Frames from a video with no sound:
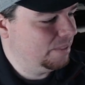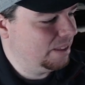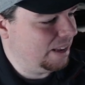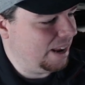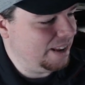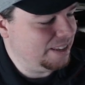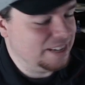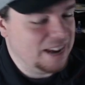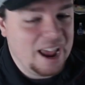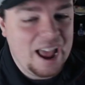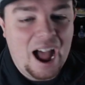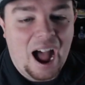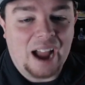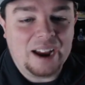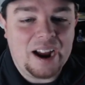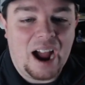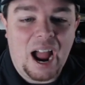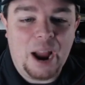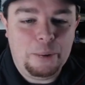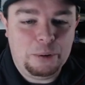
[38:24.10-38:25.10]
it's
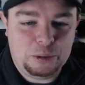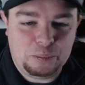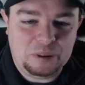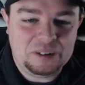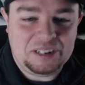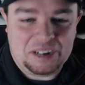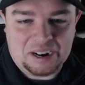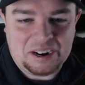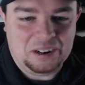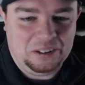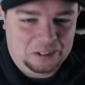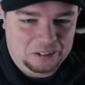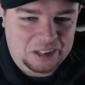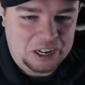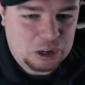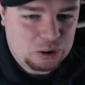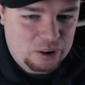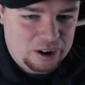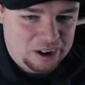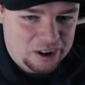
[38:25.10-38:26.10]
I was
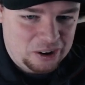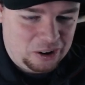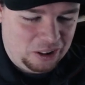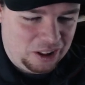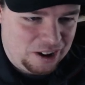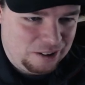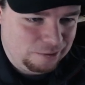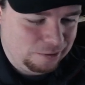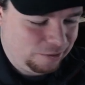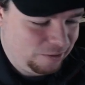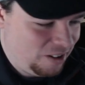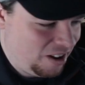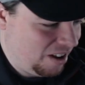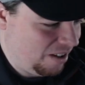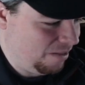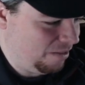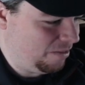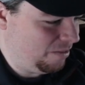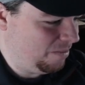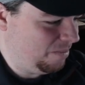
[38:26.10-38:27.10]
particularly critical
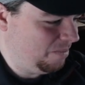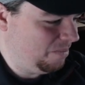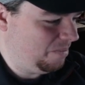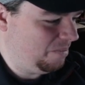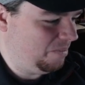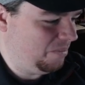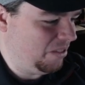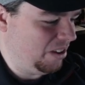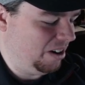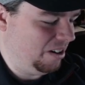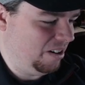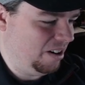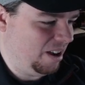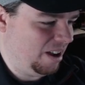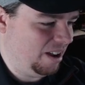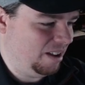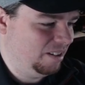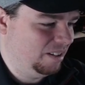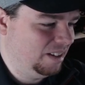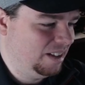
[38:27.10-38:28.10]
of
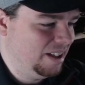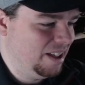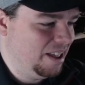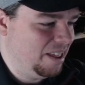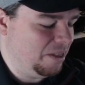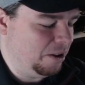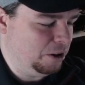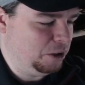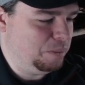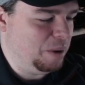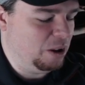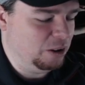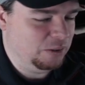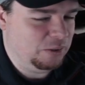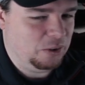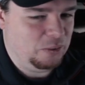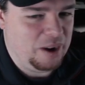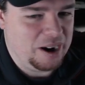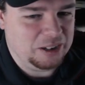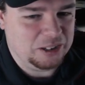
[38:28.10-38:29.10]
their spells
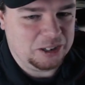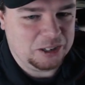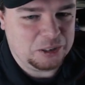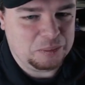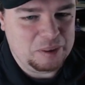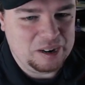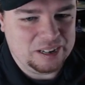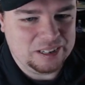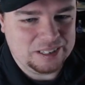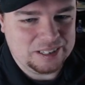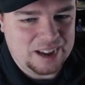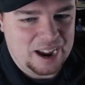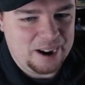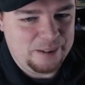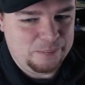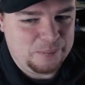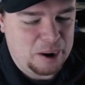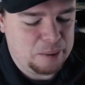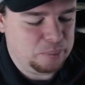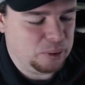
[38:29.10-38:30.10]
for Rangers because
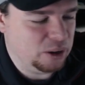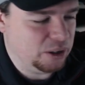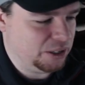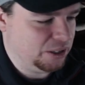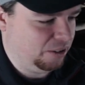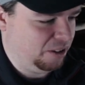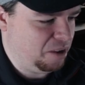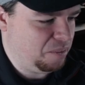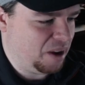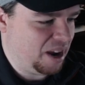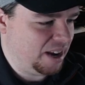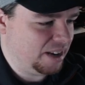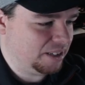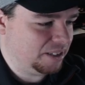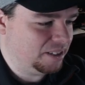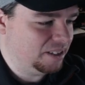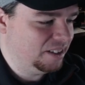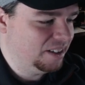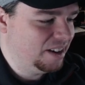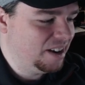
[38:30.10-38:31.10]
I'm personally
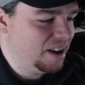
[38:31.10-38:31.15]
biased.